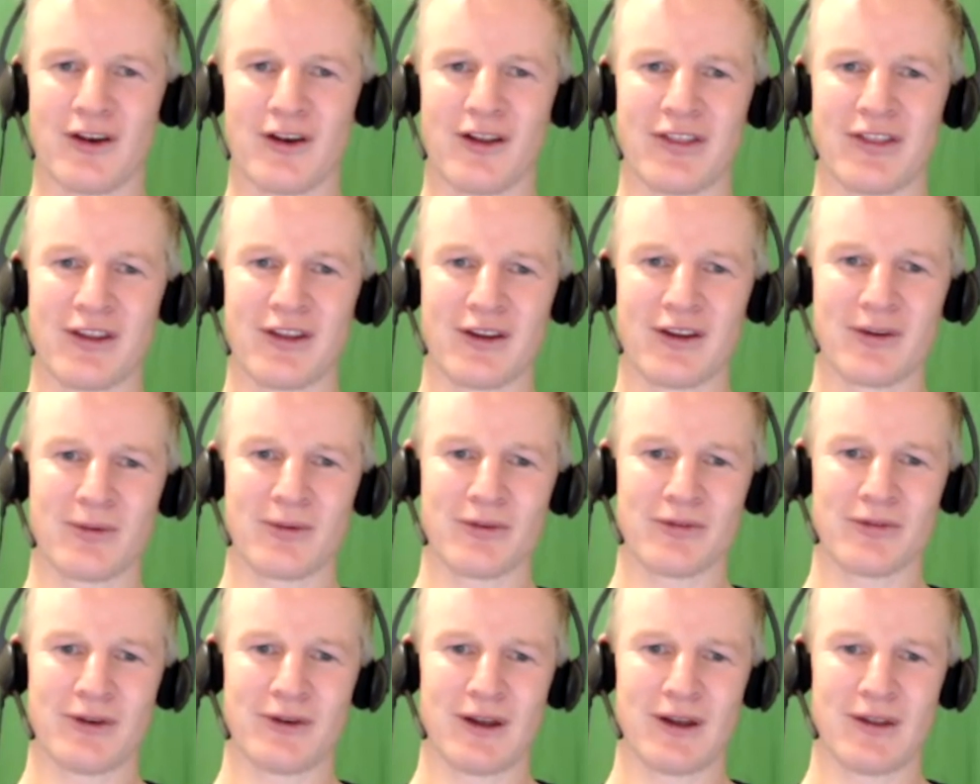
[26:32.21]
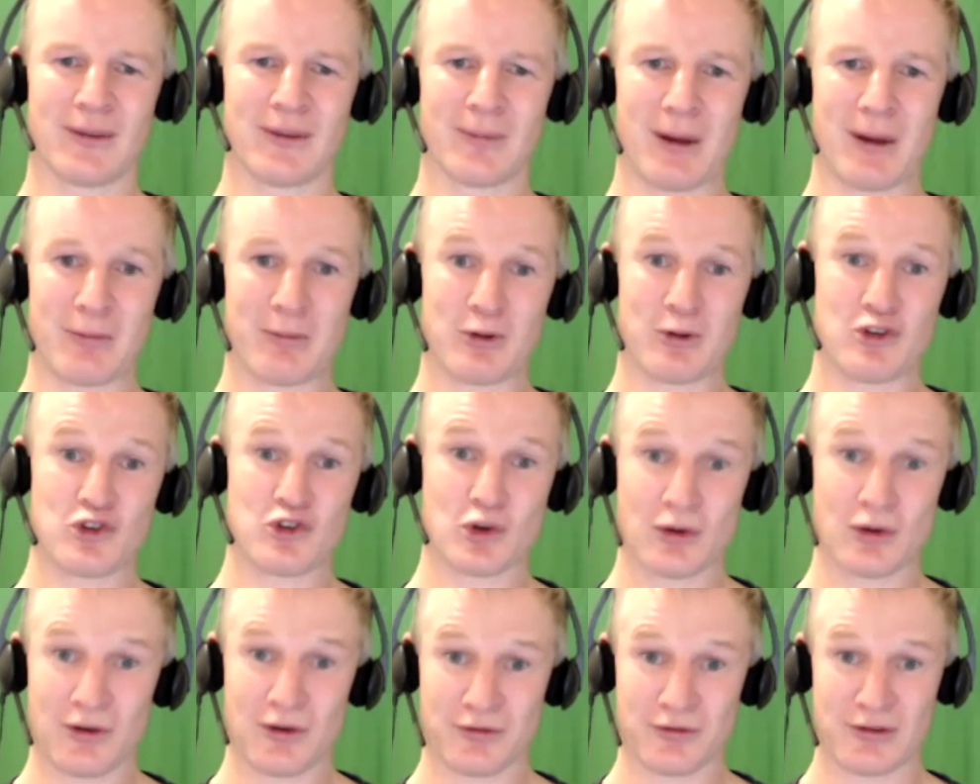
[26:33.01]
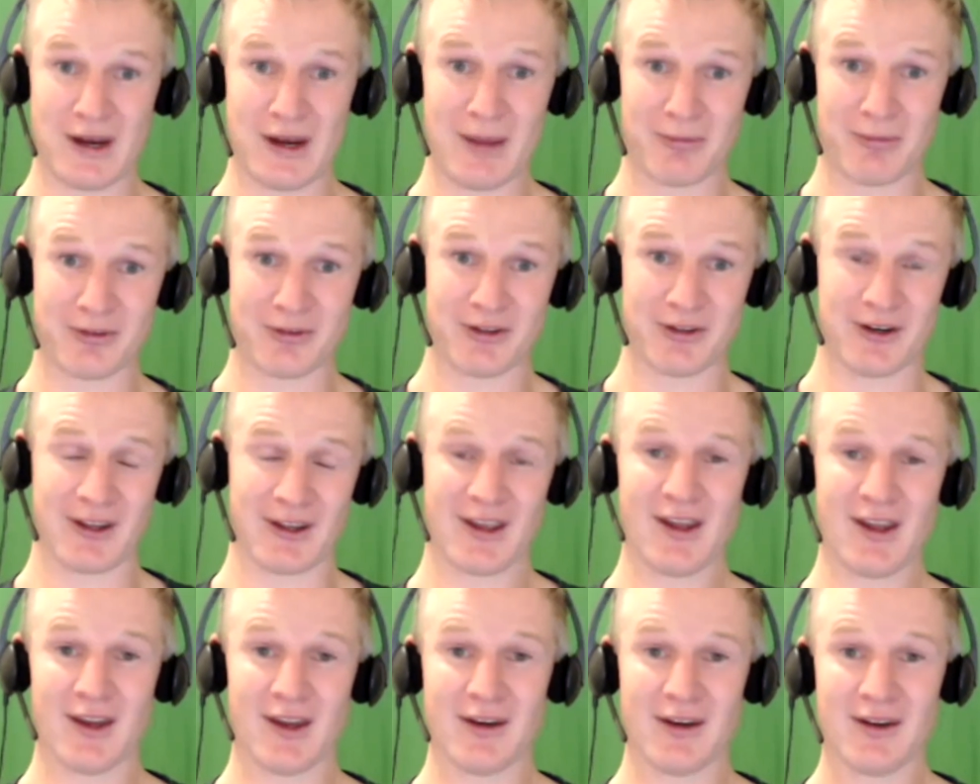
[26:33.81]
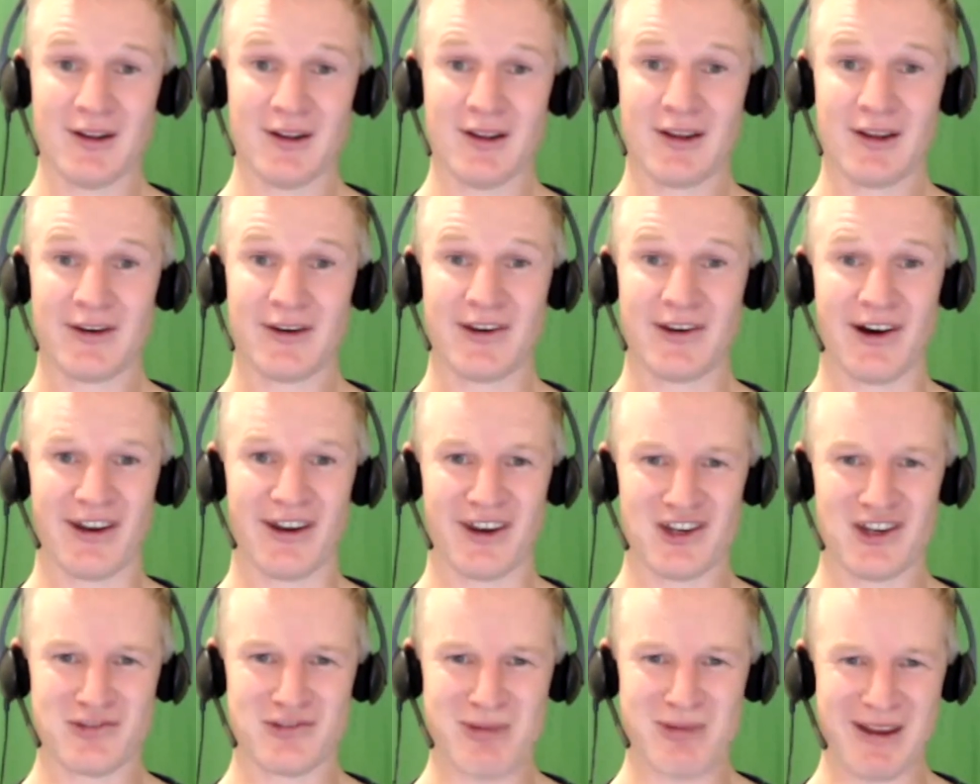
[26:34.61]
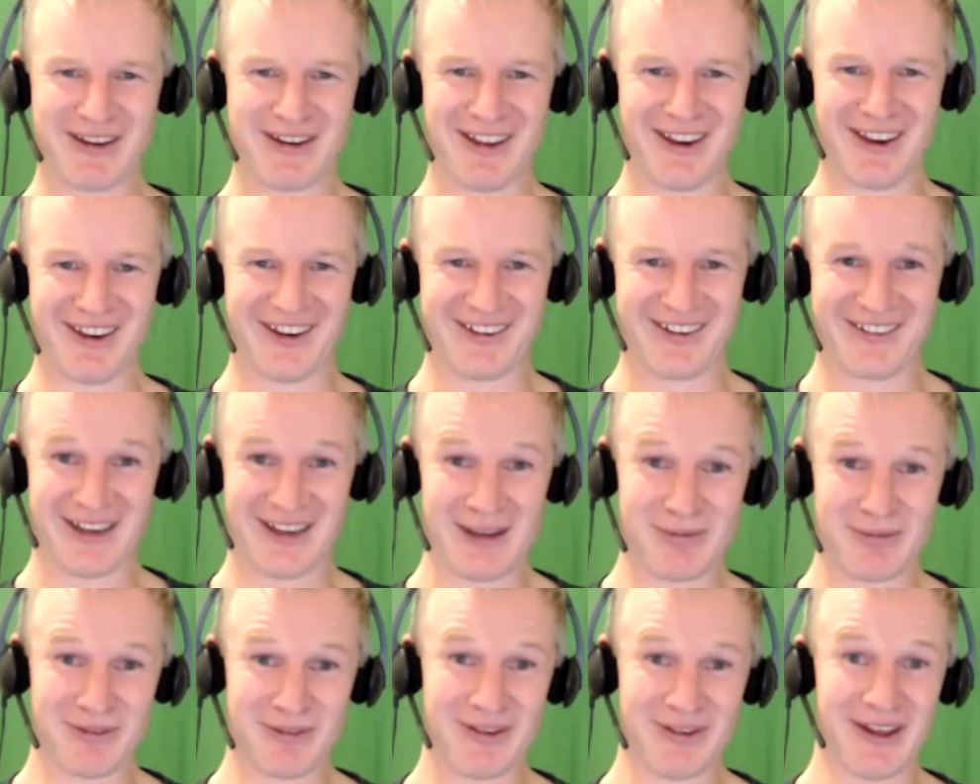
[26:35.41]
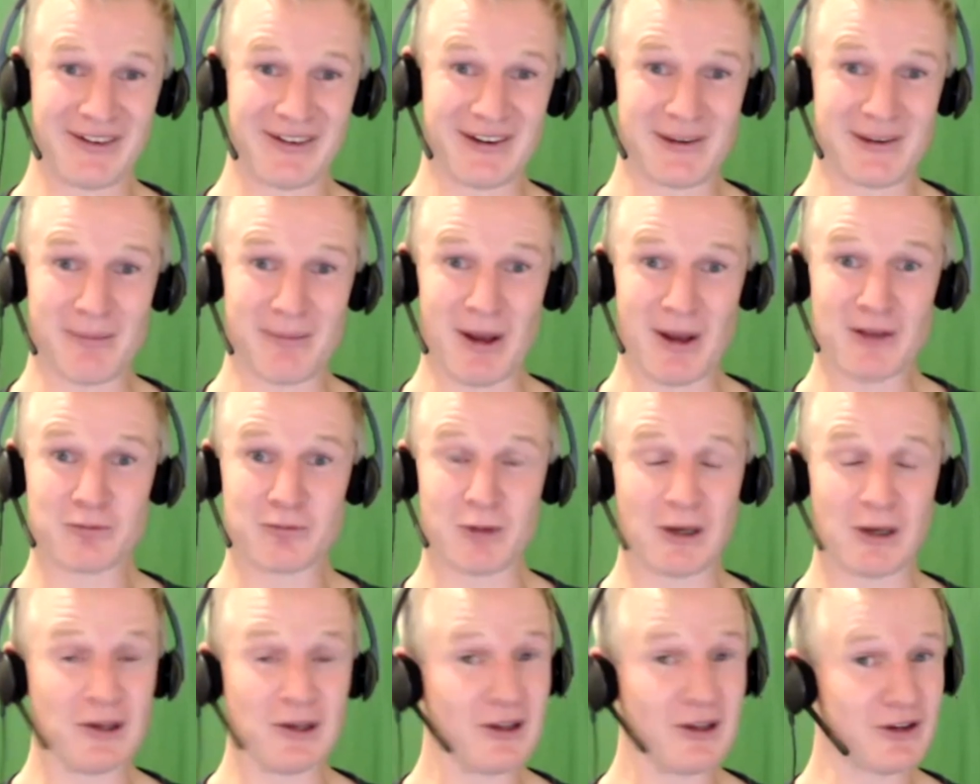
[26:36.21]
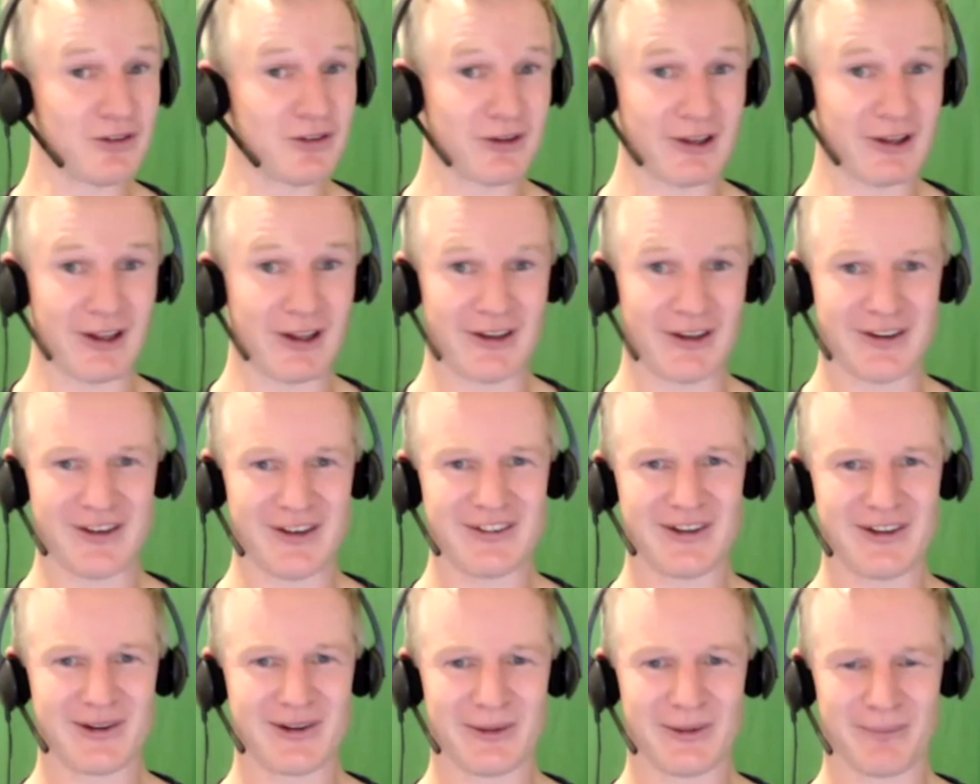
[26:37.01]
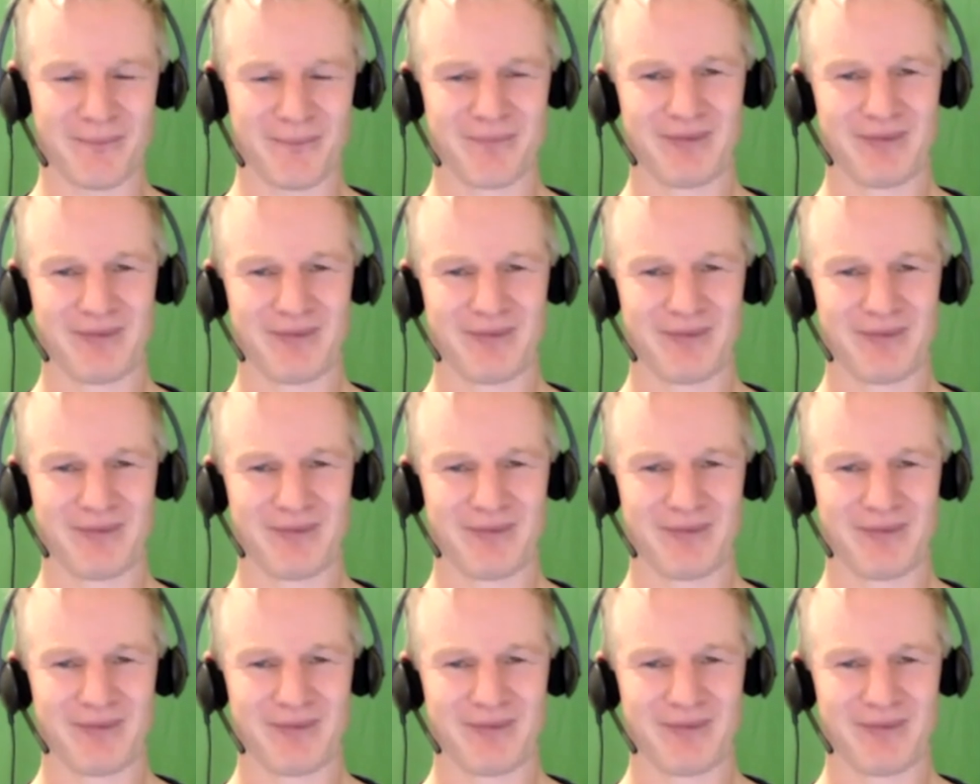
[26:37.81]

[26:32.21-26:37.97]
I think it was finally published. Chris Ramsden again, nine-inch magnetic tapes found in a basement, literally identical.